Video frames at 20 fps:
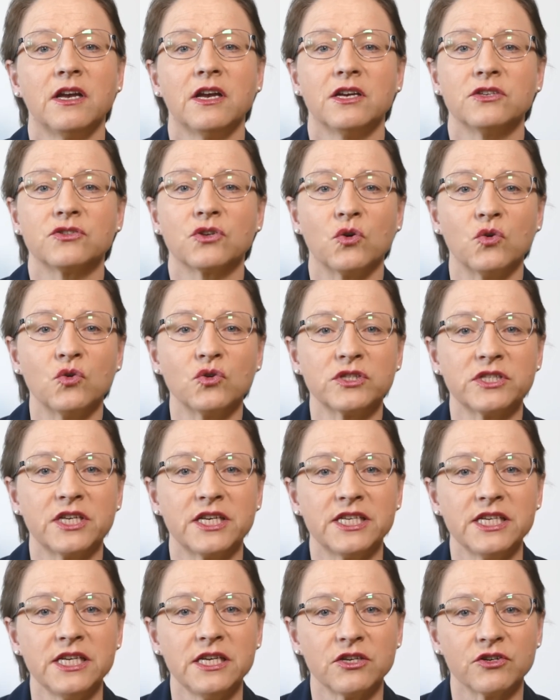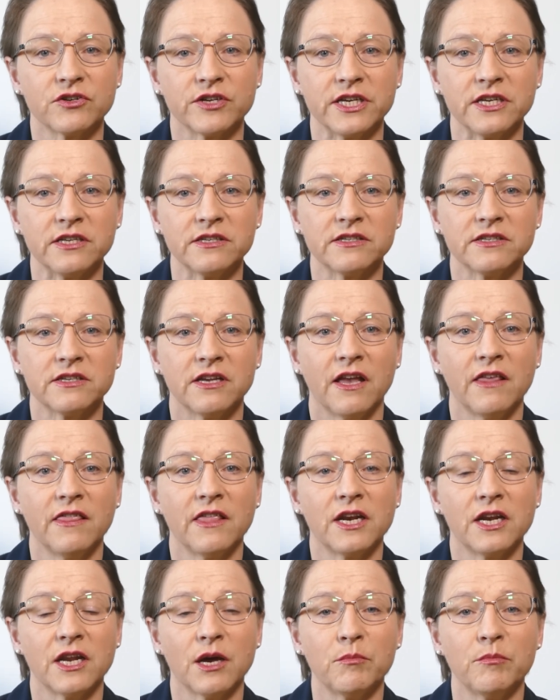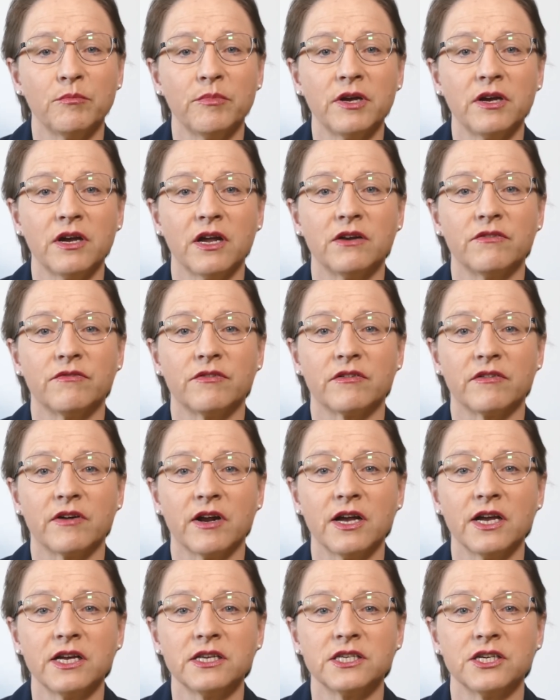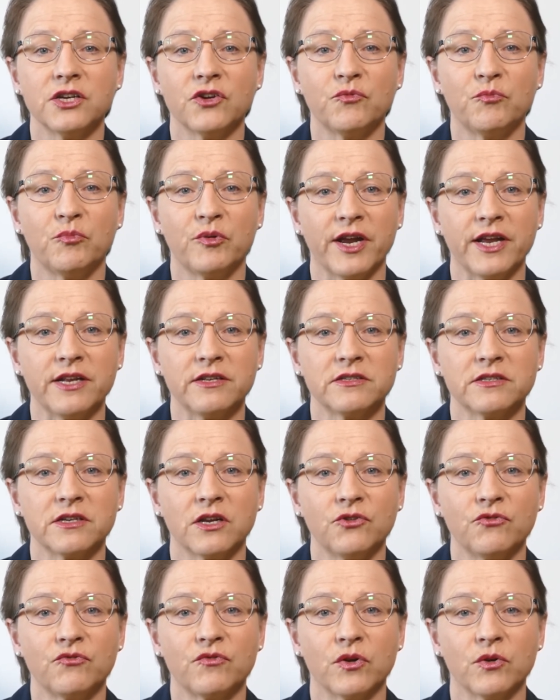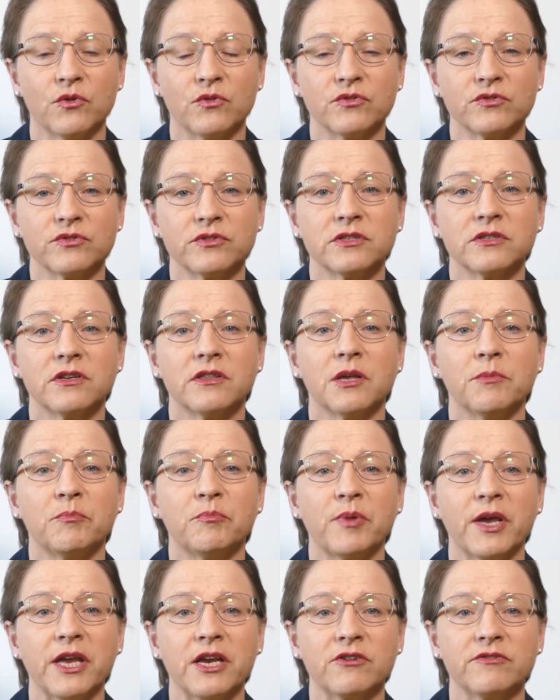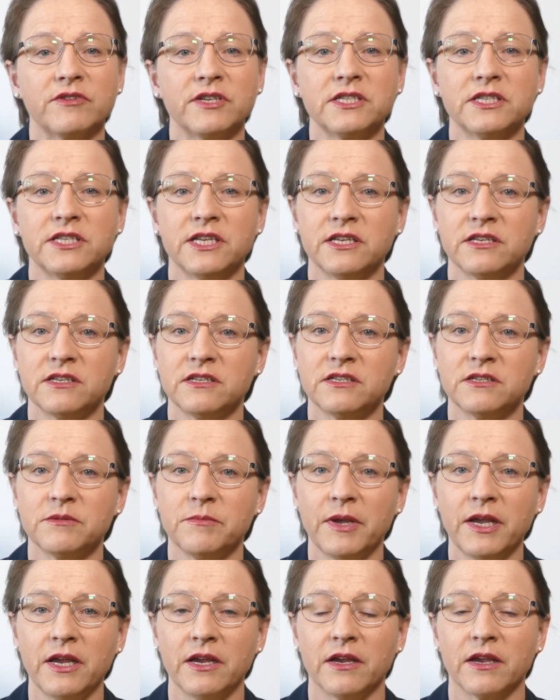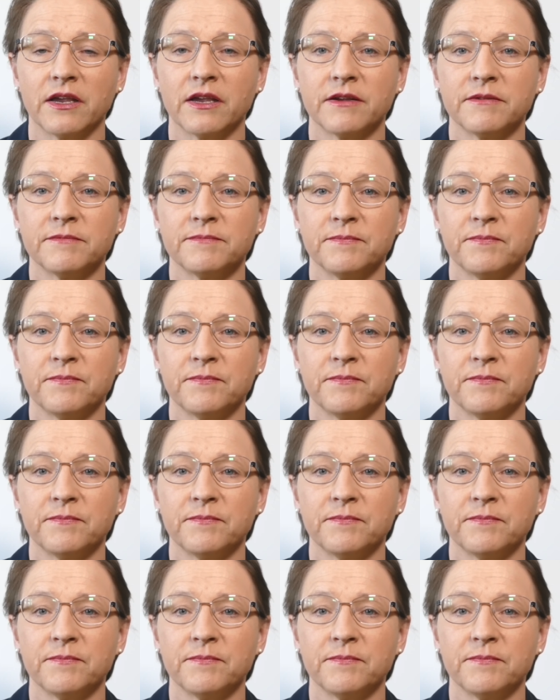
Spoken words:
has caused a decrease in the number and variety of breads and rolls that bakeries needed to make.